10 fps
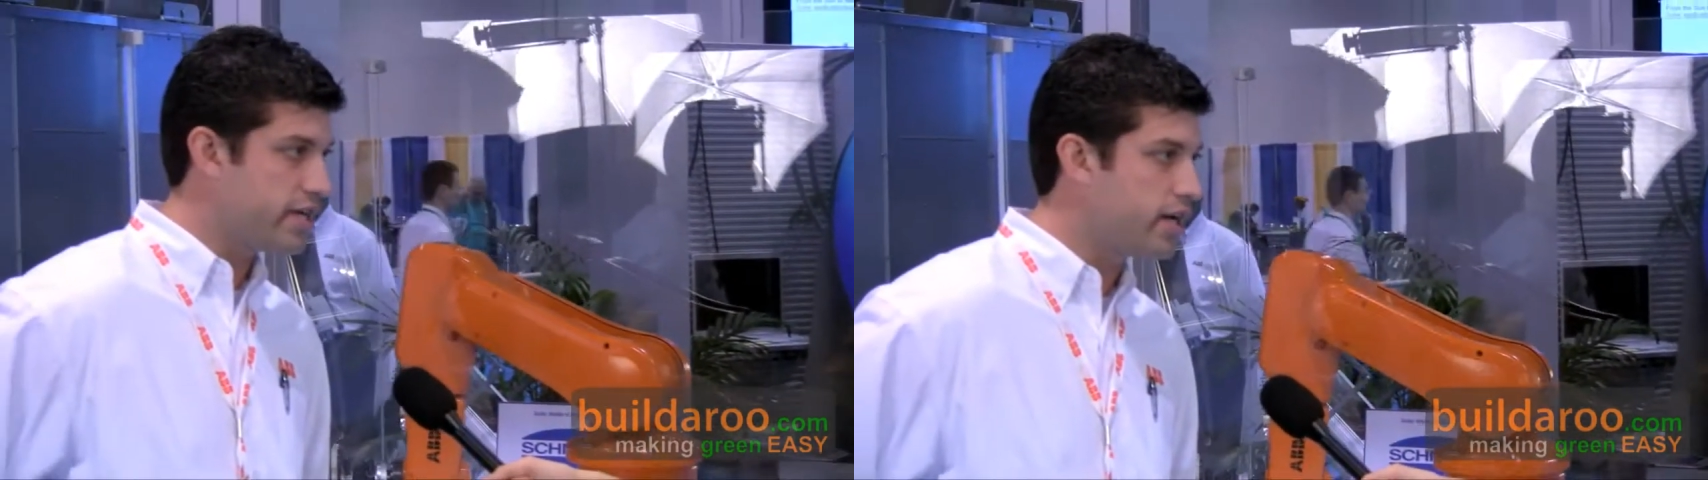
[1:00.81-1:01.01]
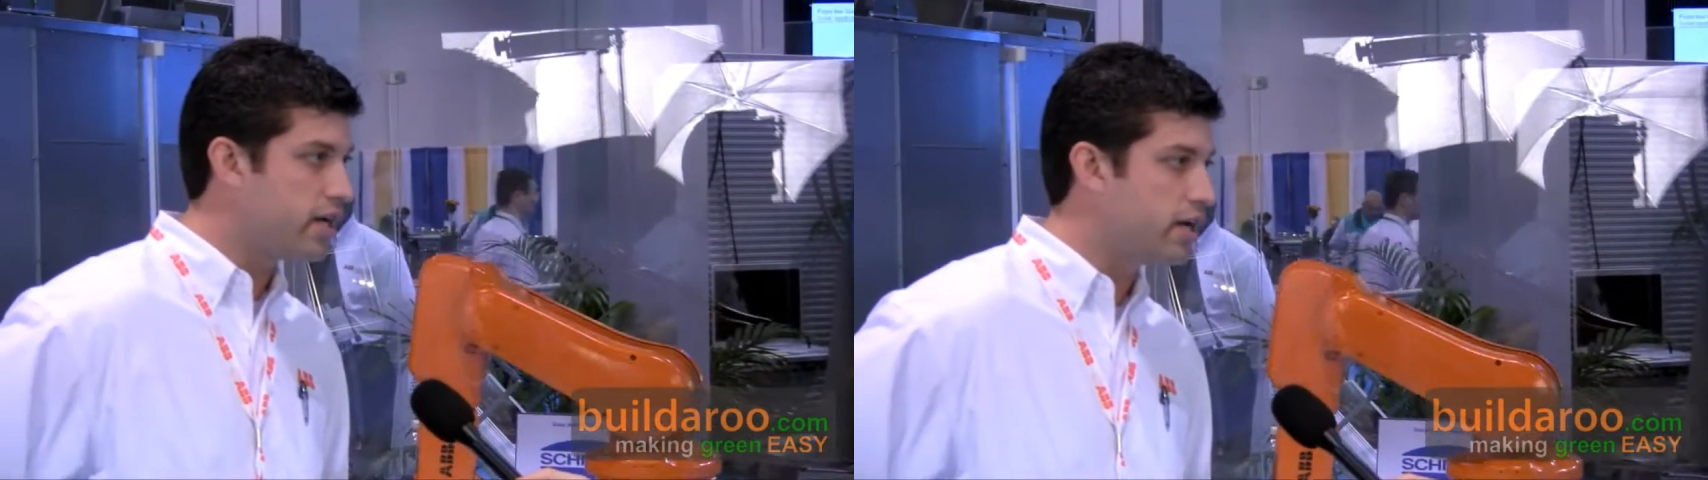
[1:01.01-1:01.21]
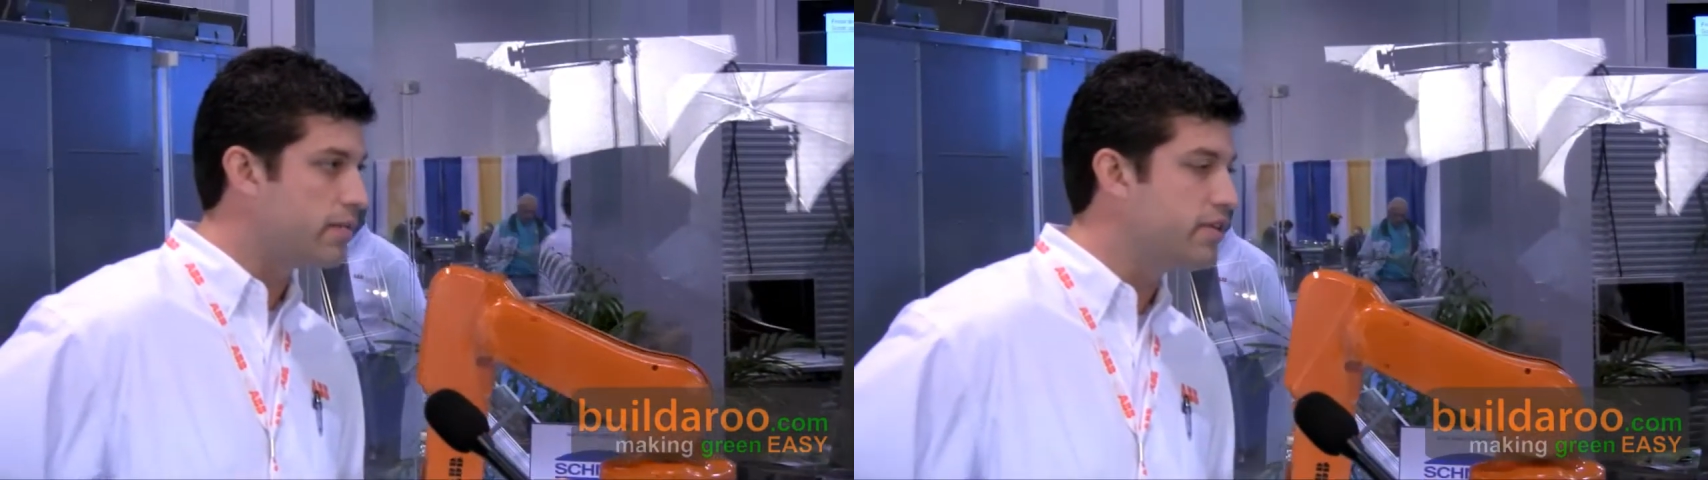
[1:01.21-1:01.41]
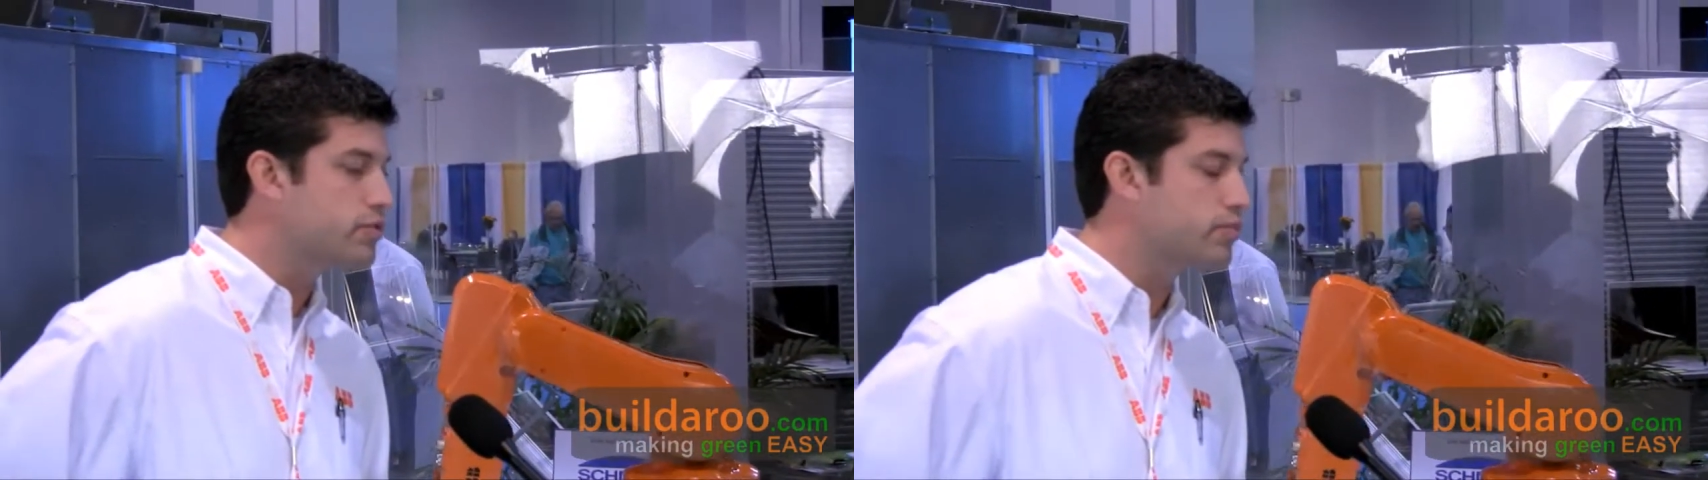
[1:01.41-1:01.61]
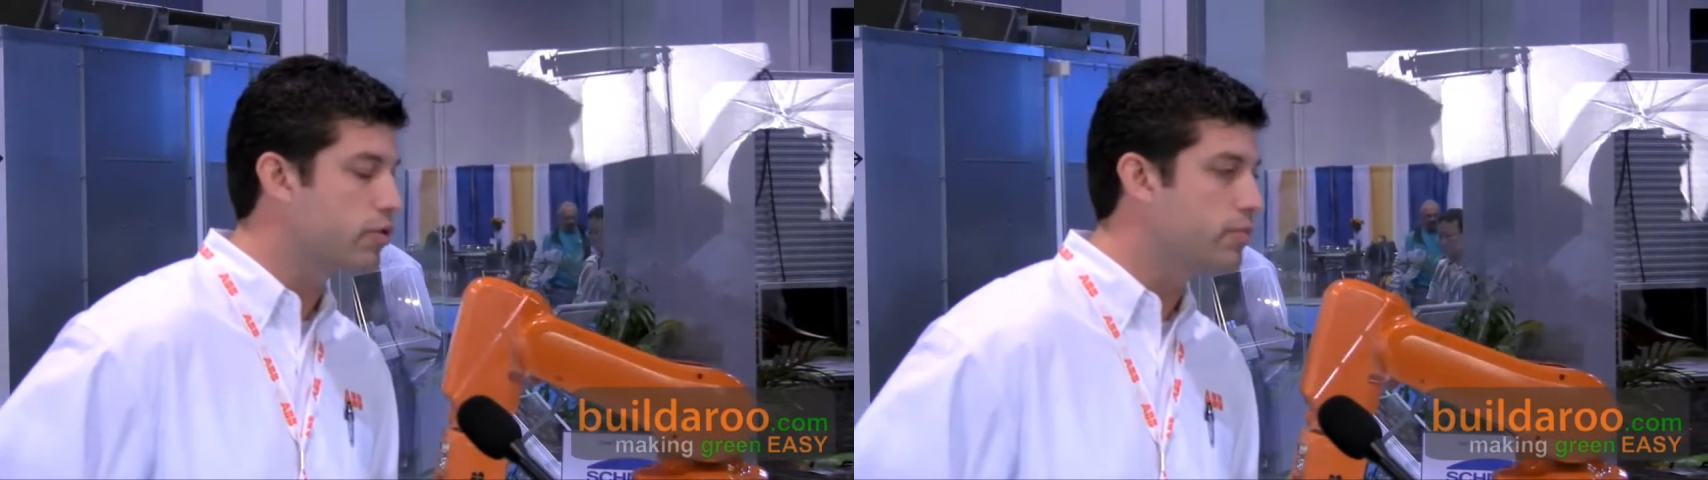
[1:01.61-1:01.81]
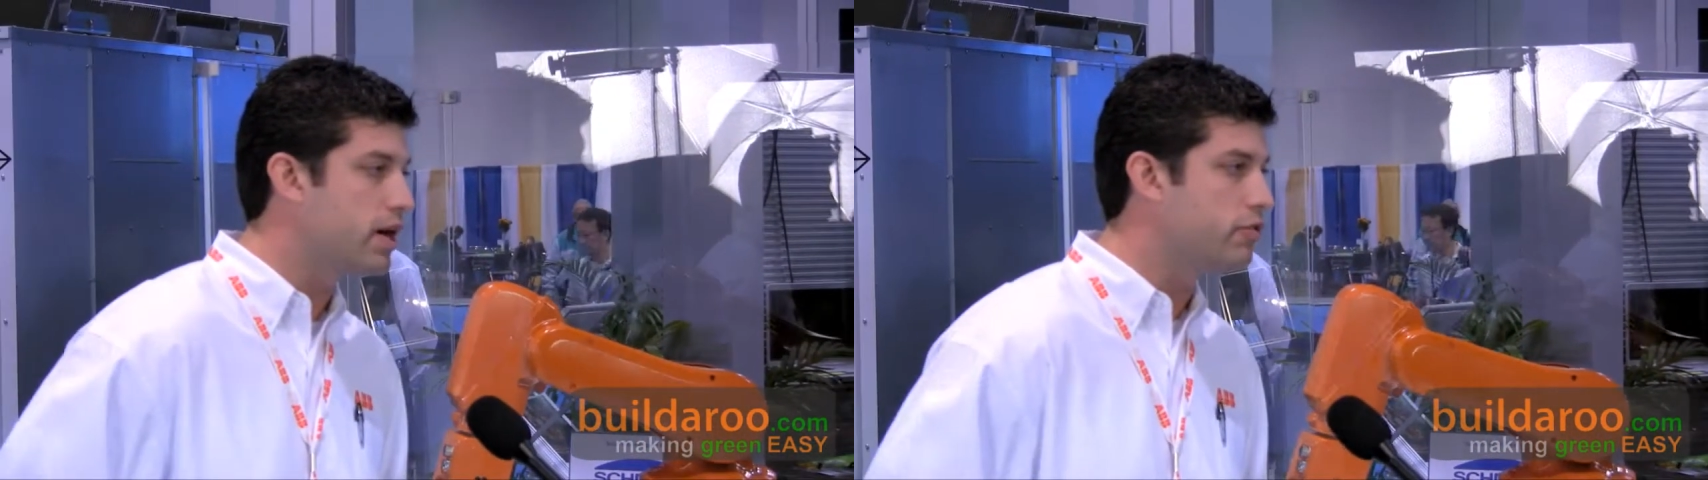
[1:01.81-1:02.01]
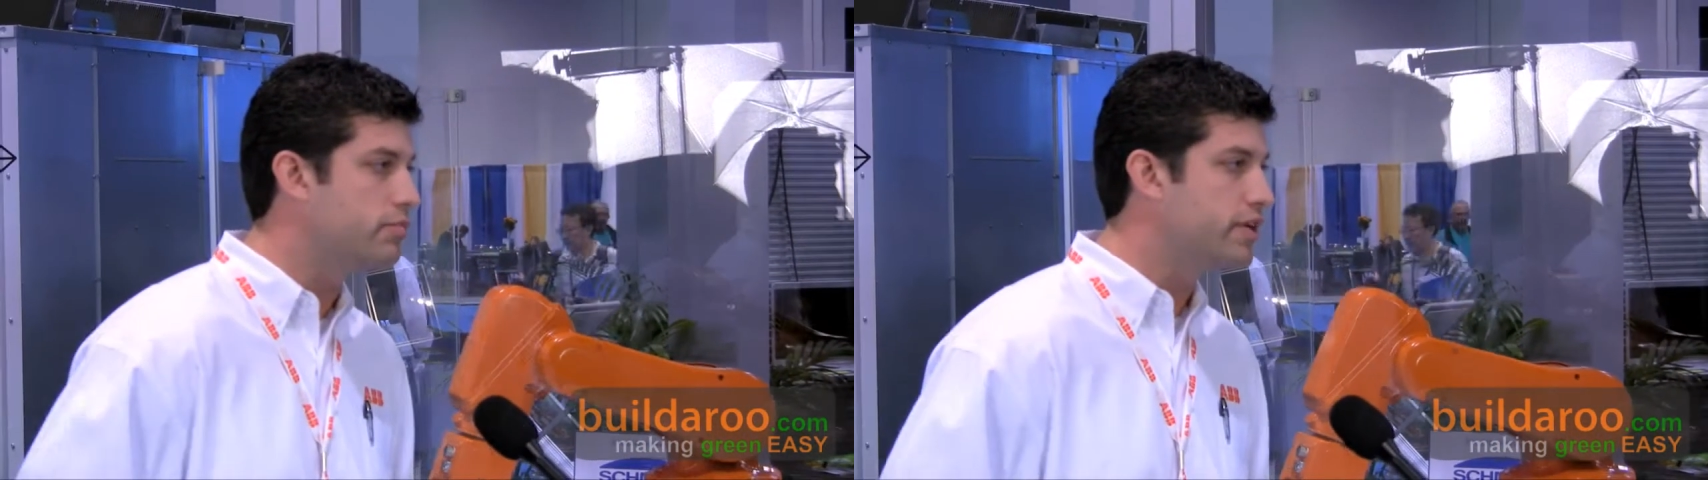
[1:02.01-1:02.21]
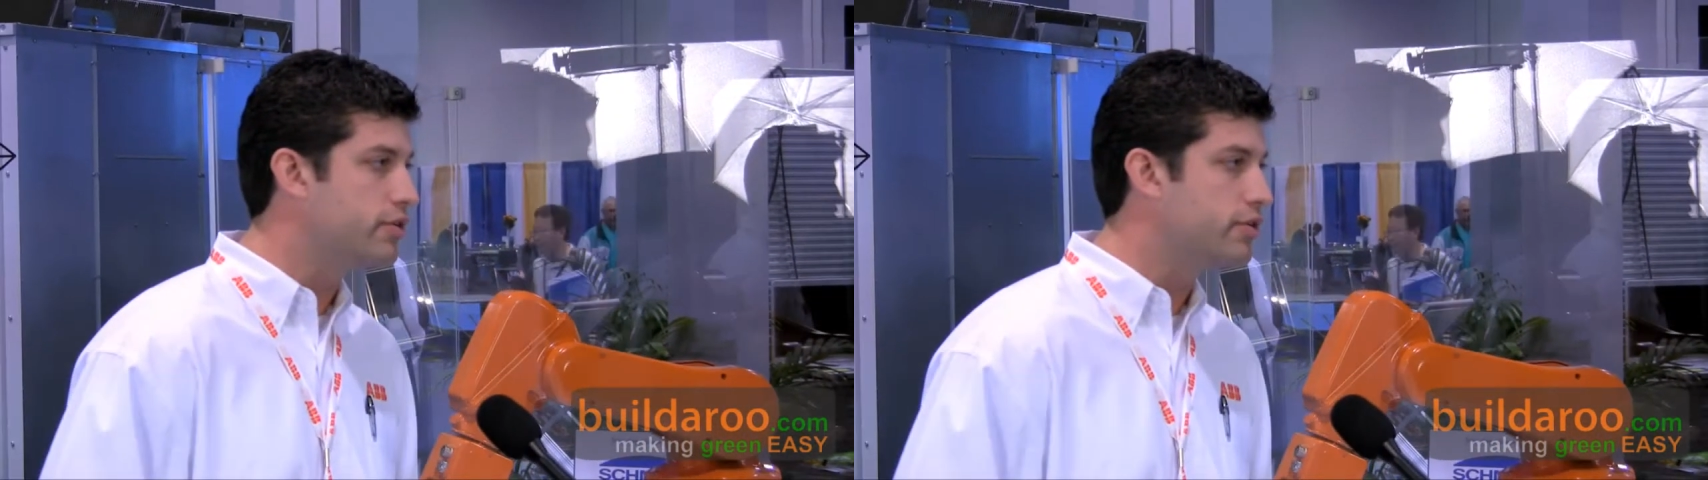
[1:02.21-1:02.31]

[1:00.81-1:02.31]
um, this robot would be